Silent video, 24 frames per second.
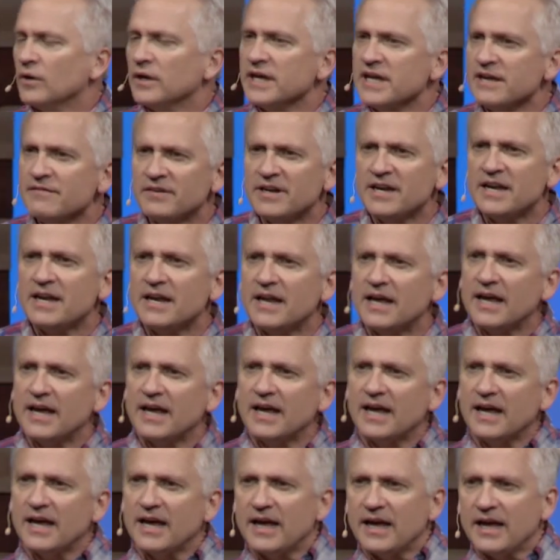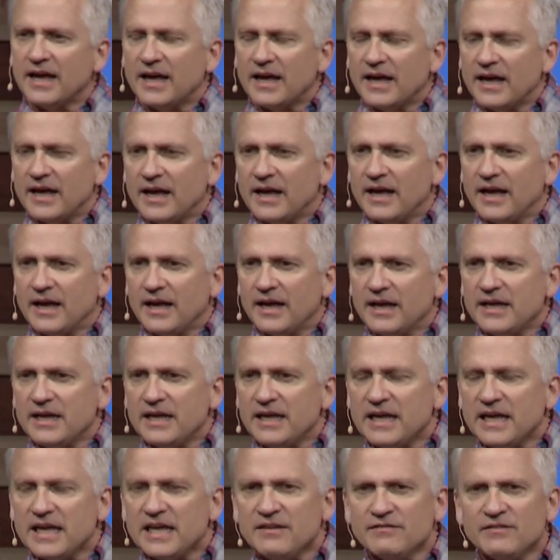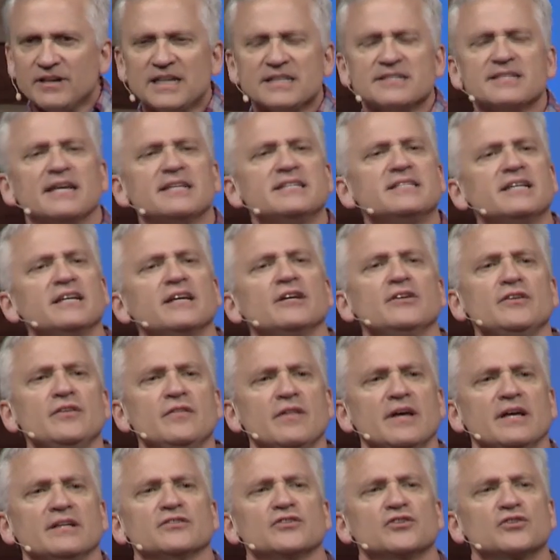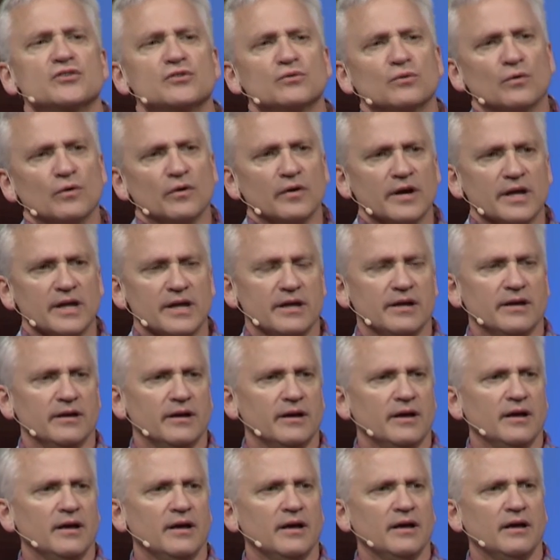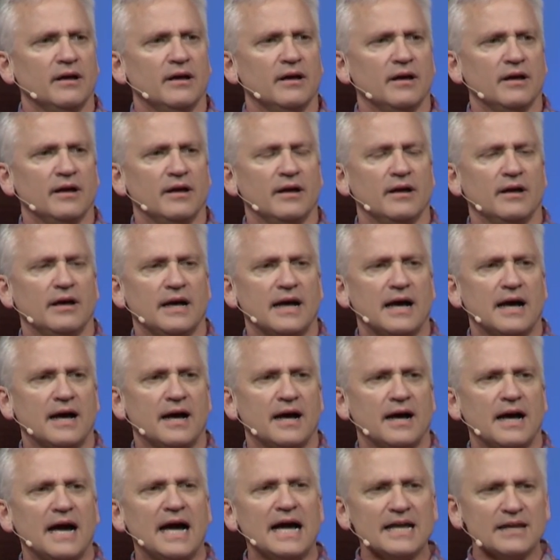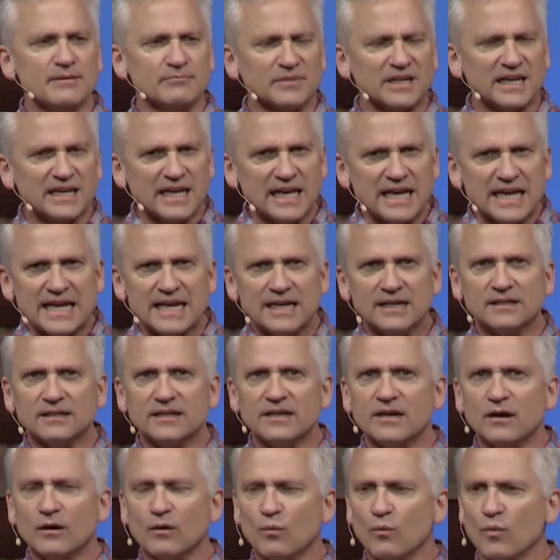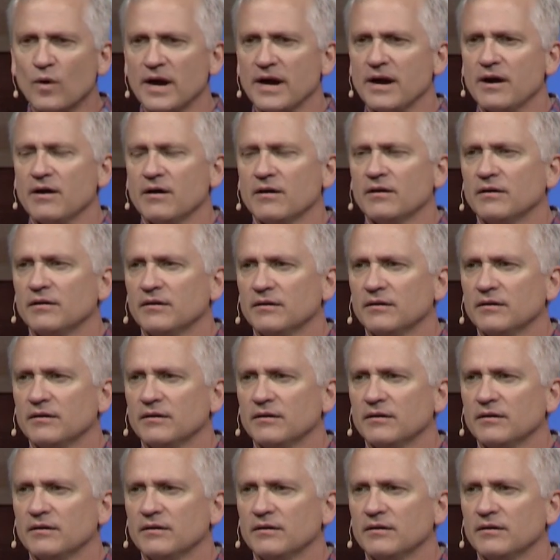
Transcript: well, even even as I tell you that story, I am keenly aware